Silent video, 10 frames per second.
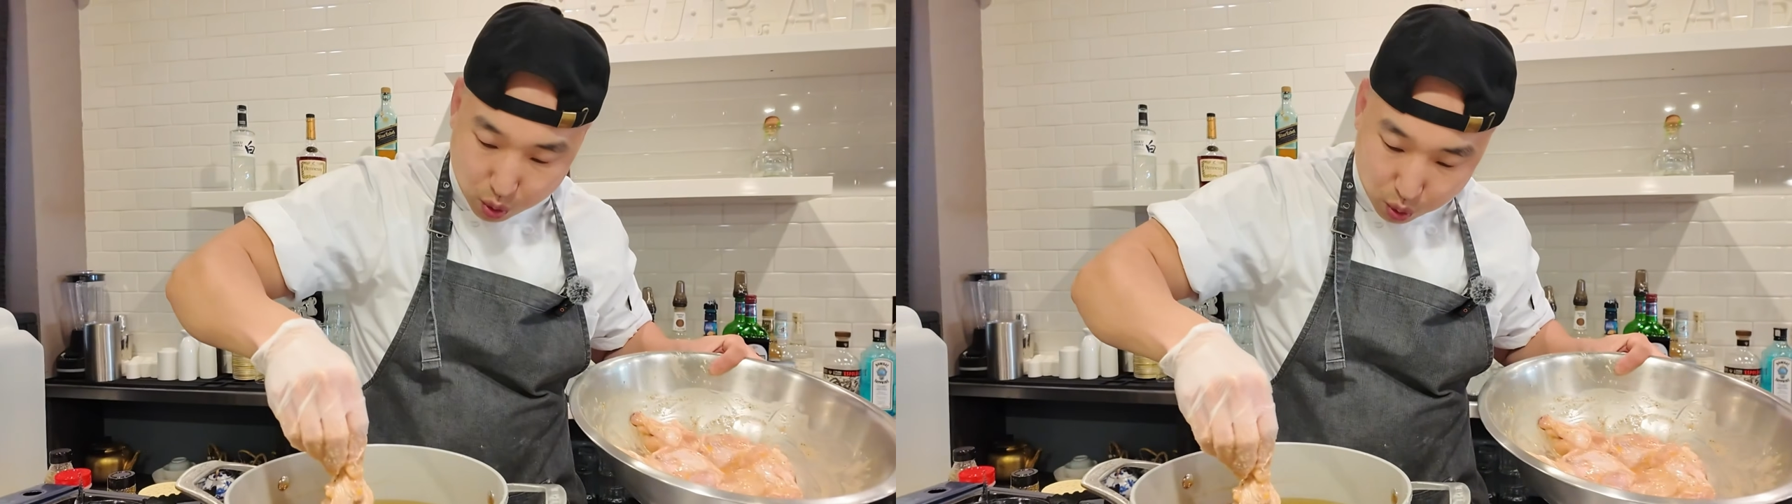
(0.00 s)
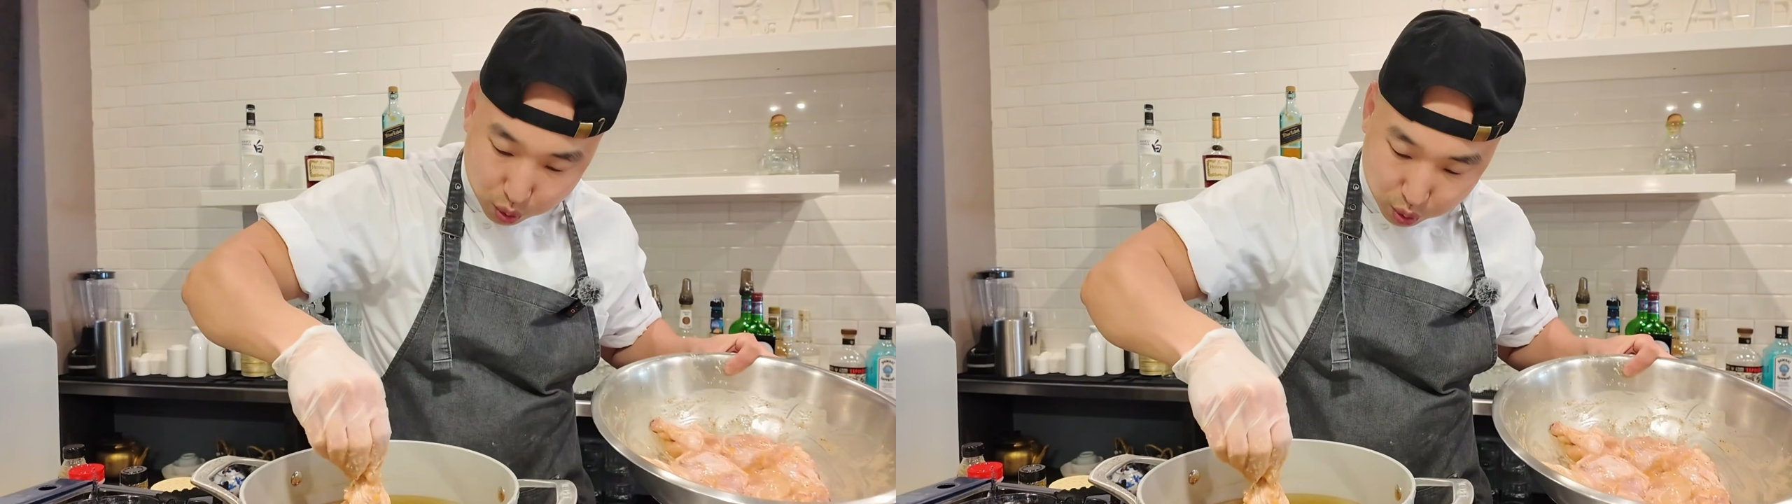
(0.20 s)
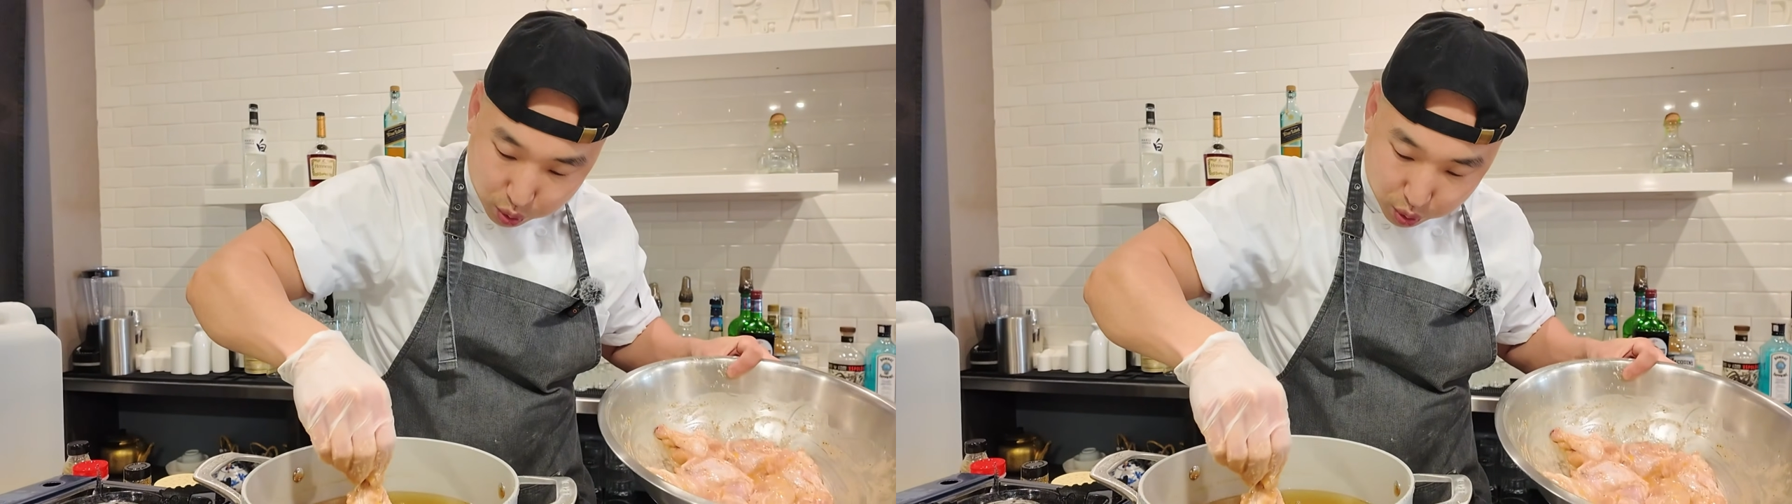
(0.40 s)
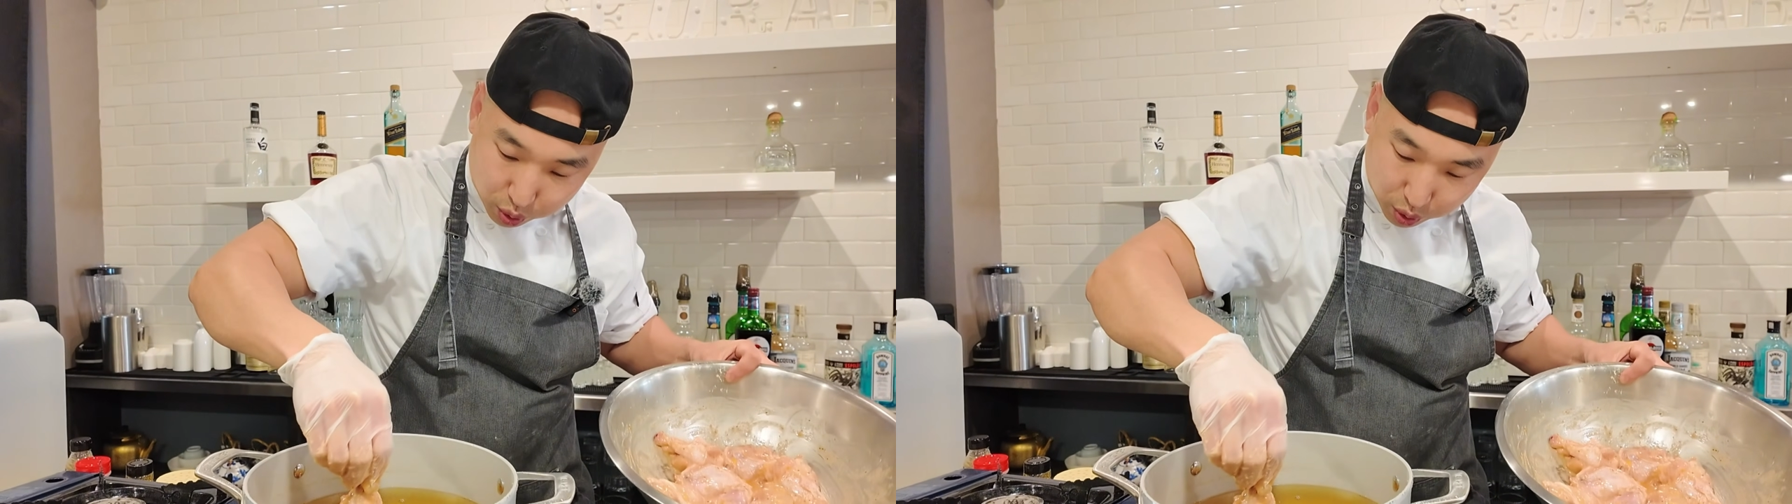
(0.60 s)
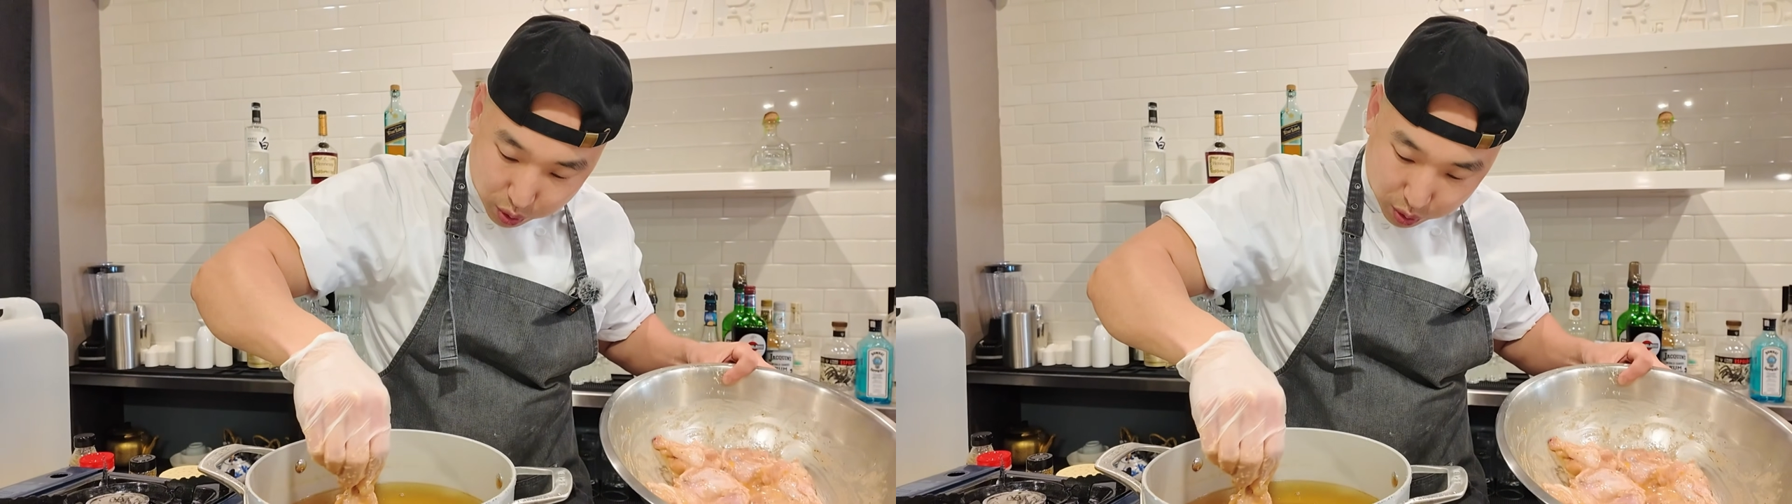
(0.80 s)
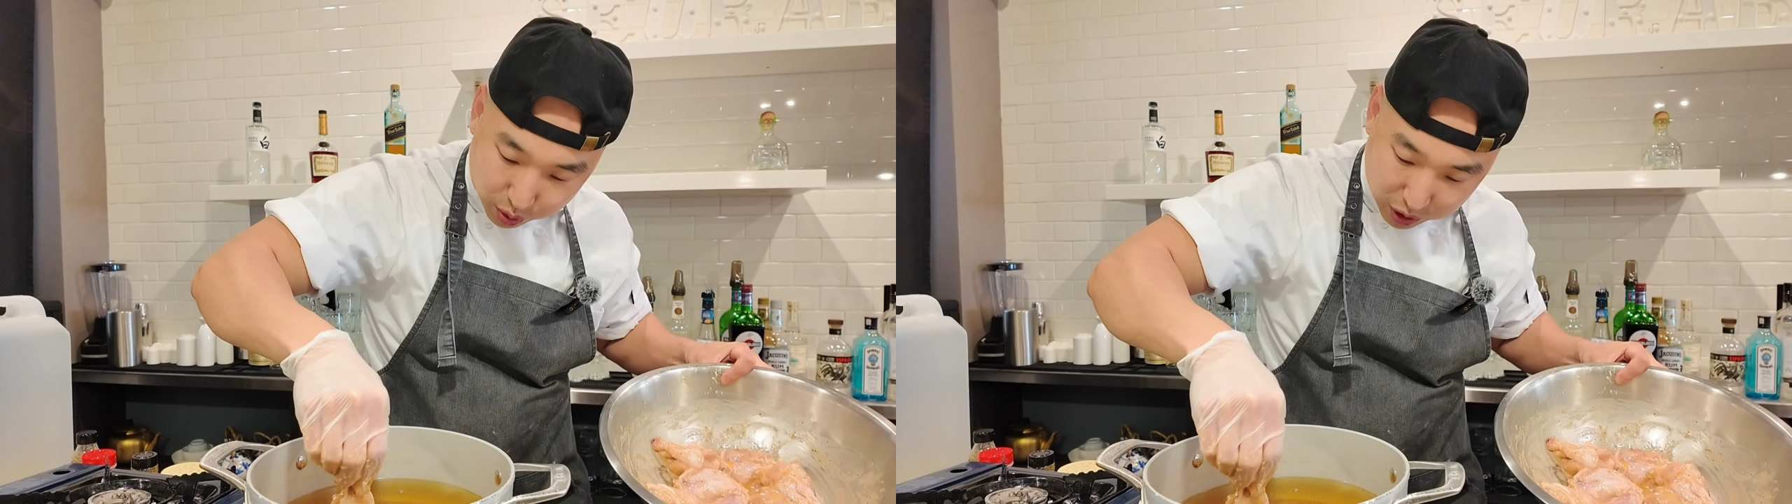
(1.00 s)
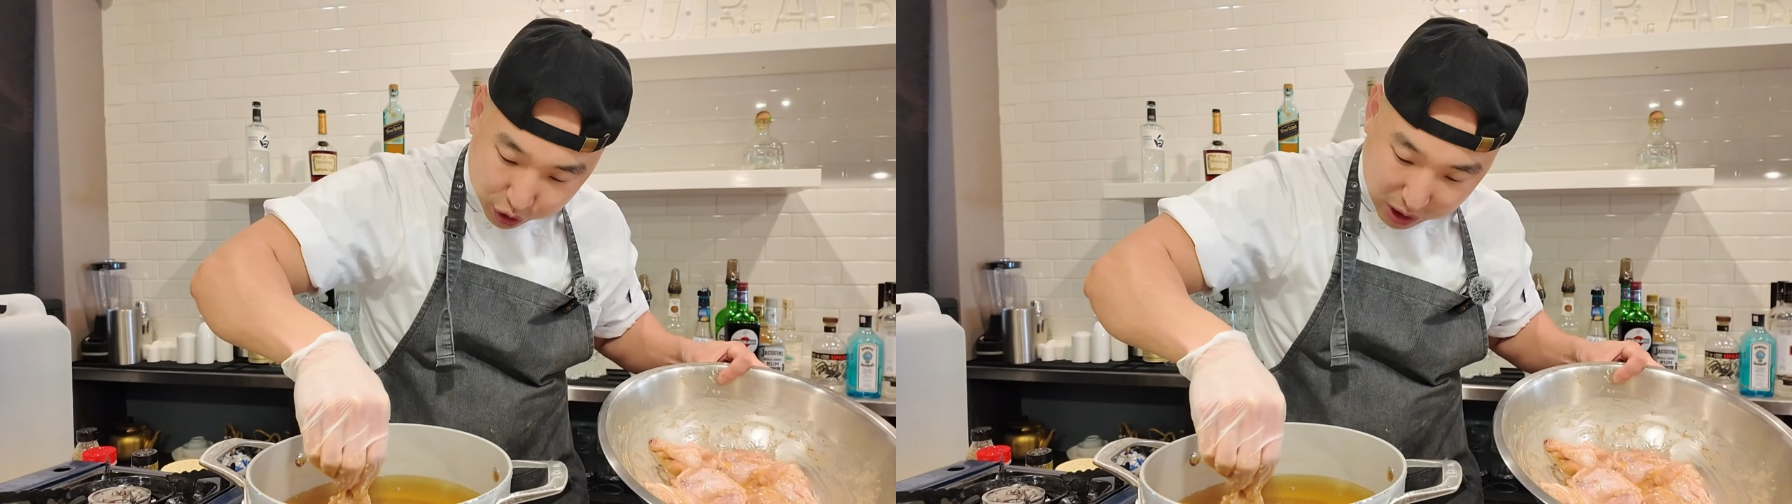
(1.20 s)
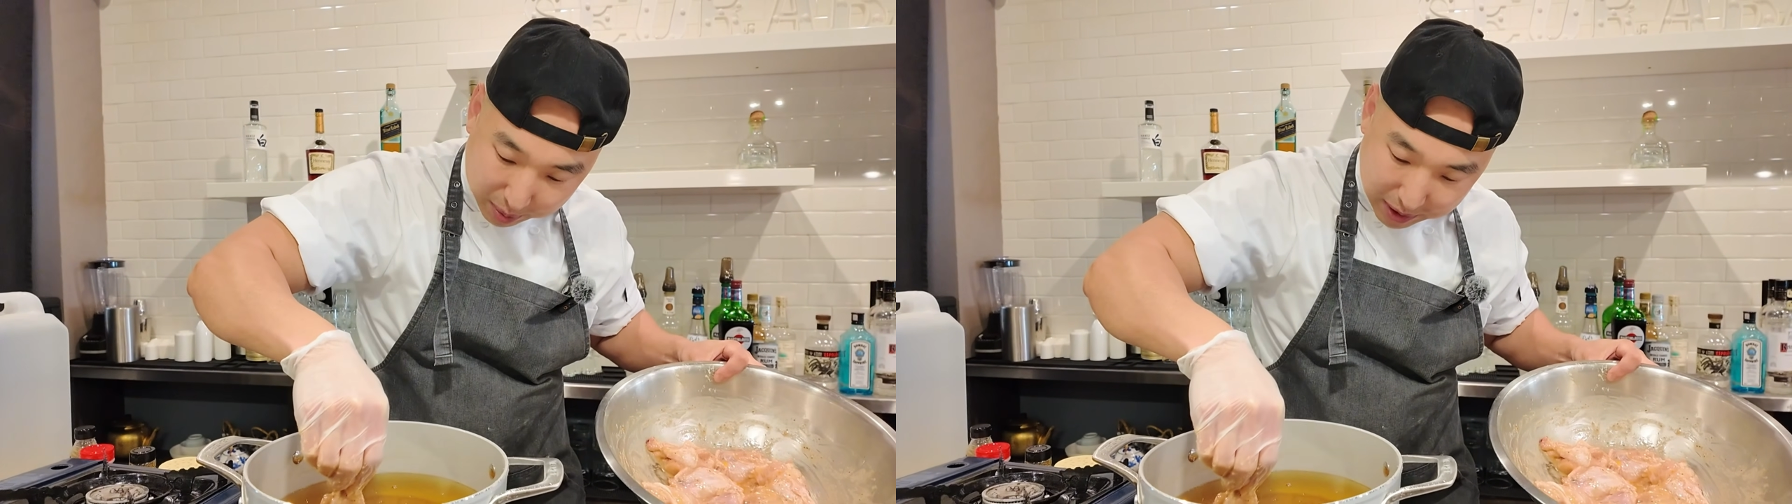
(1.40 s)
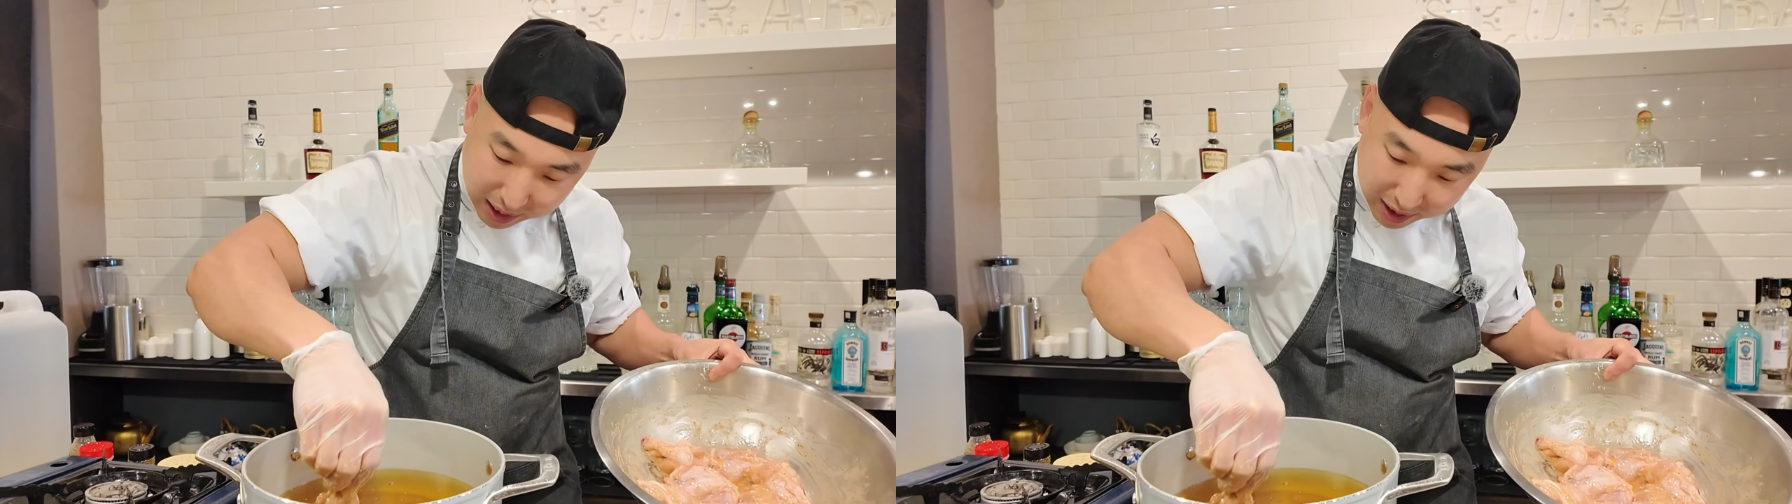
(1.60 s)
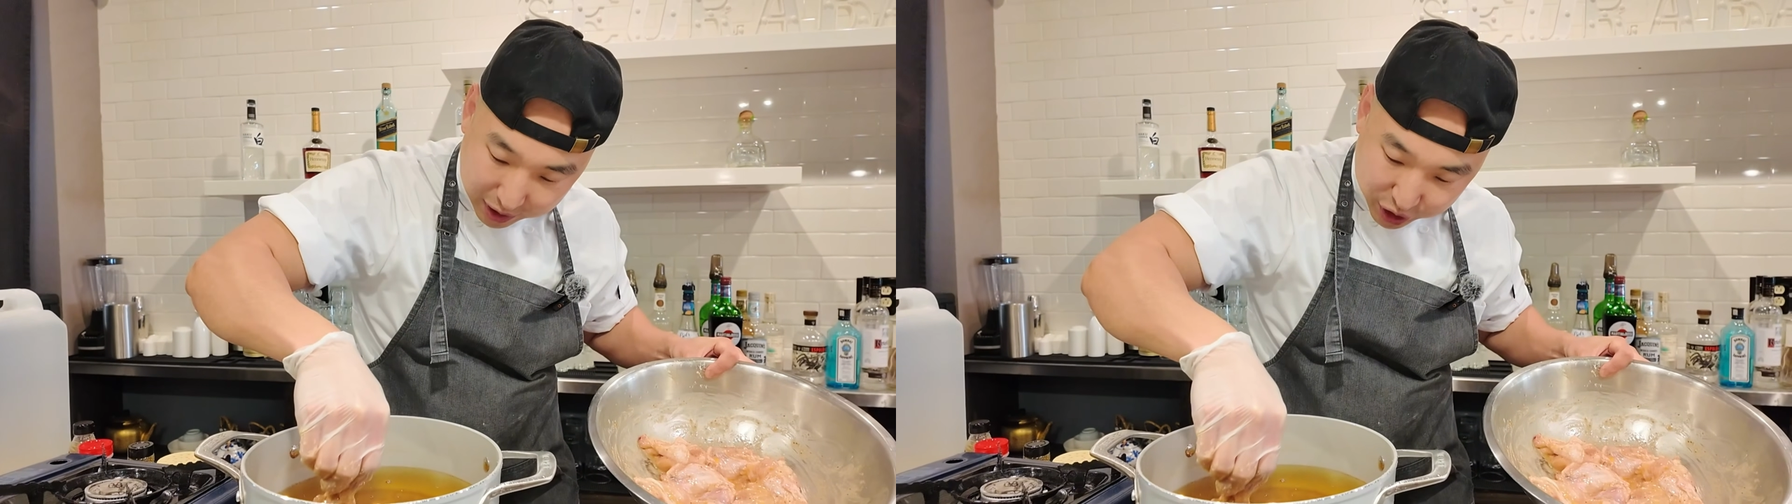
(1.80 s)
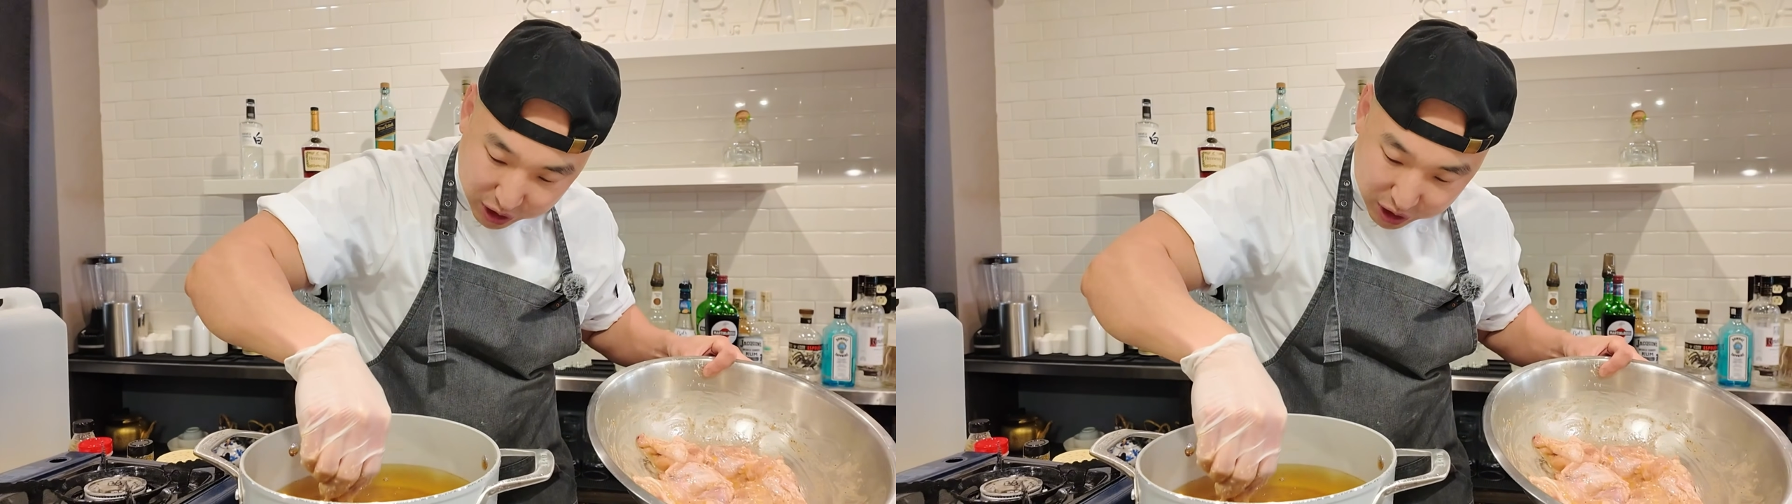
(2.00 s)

Ooh. I'm gonna drop that in